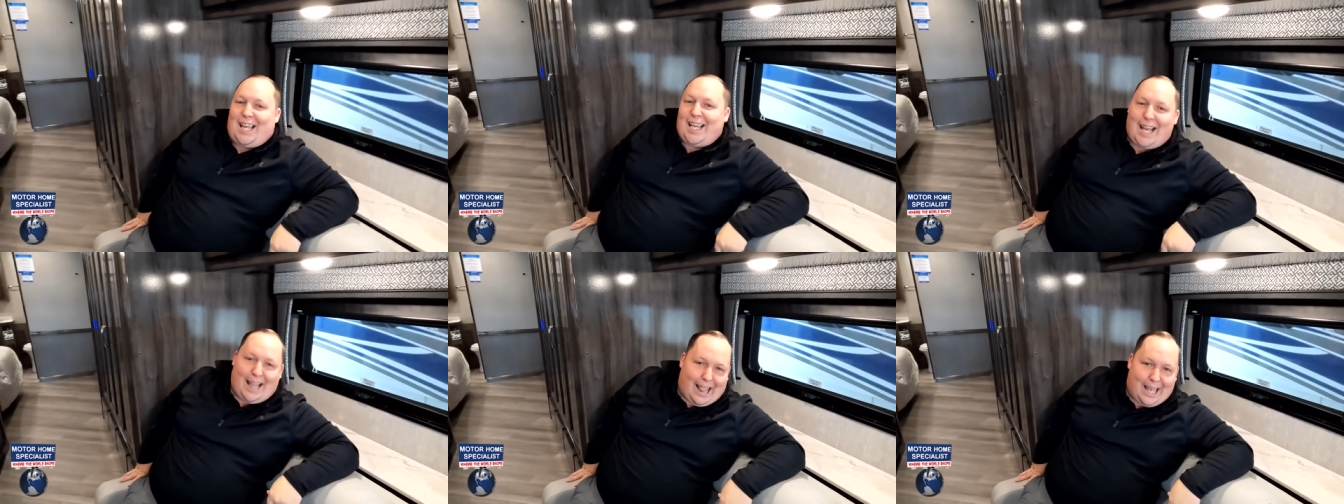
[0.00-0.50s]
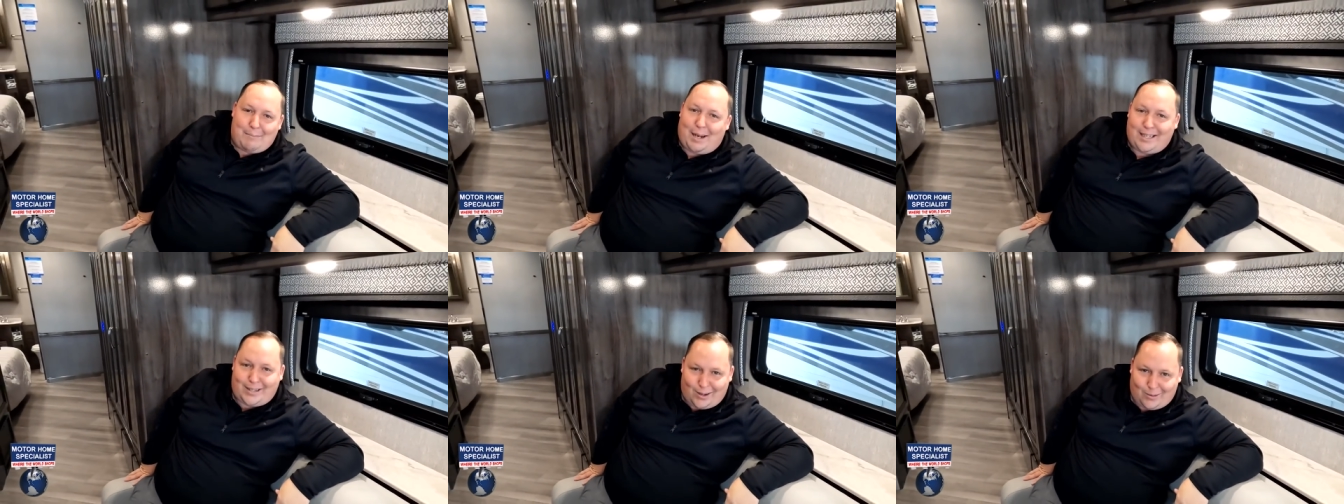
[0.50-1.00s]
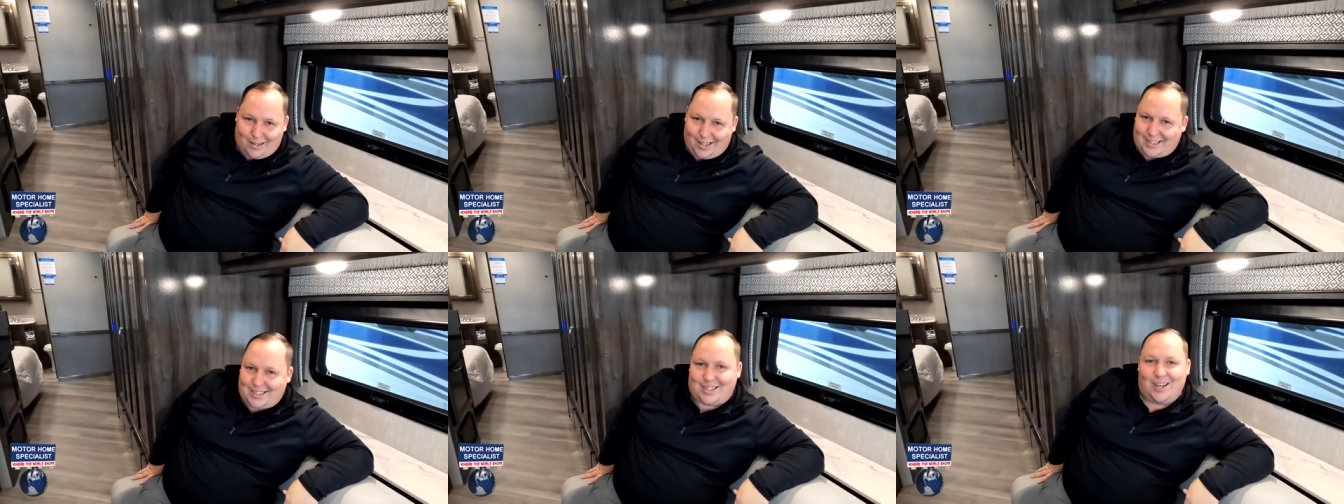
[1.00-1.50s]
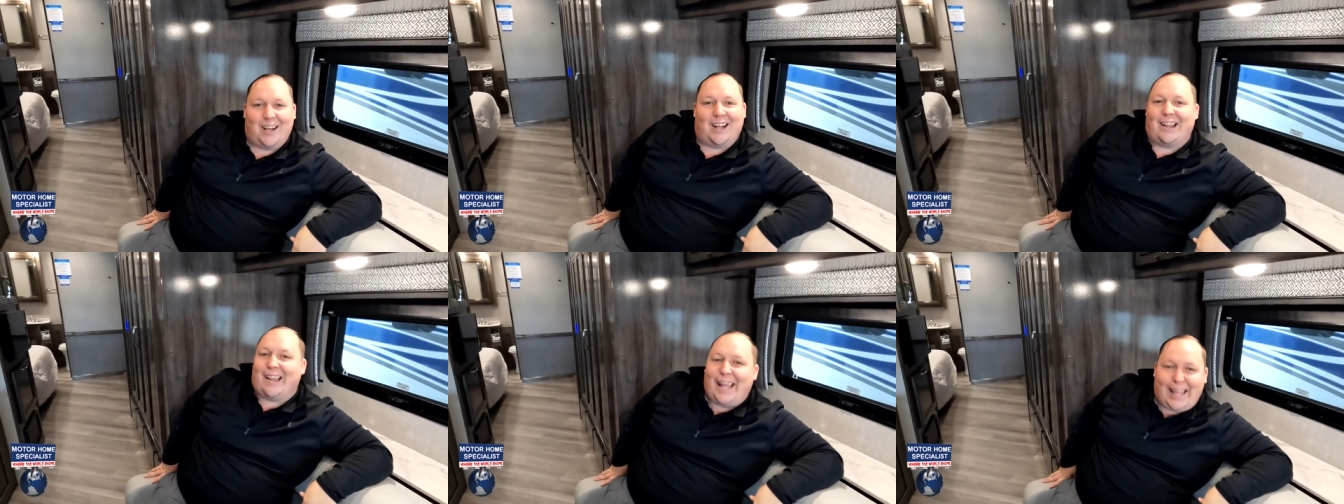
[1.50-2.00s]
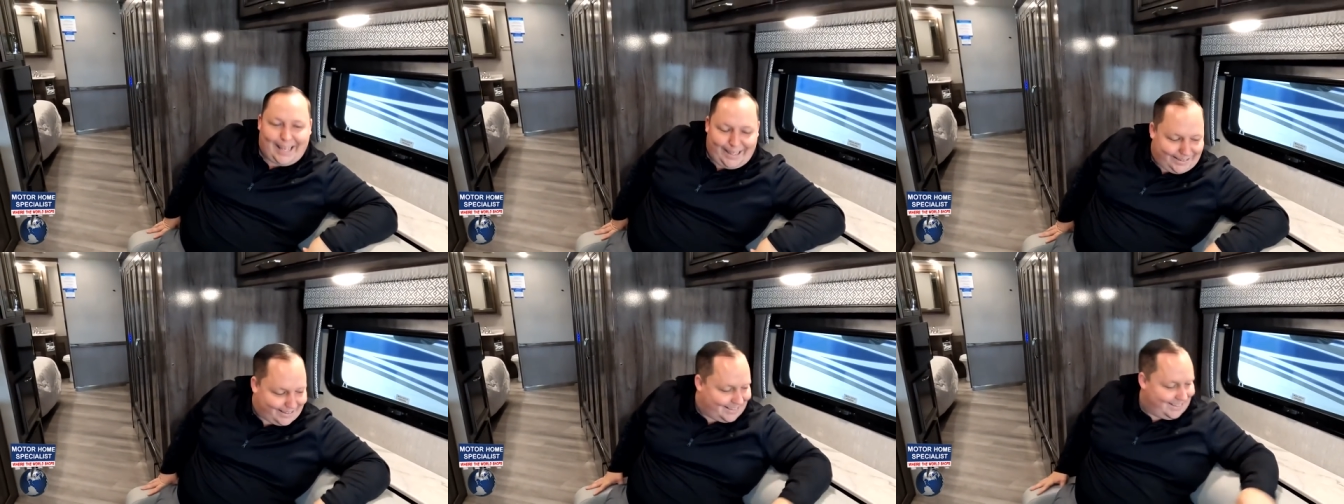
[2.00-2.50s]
like I like my donuts. Yes. Glazed.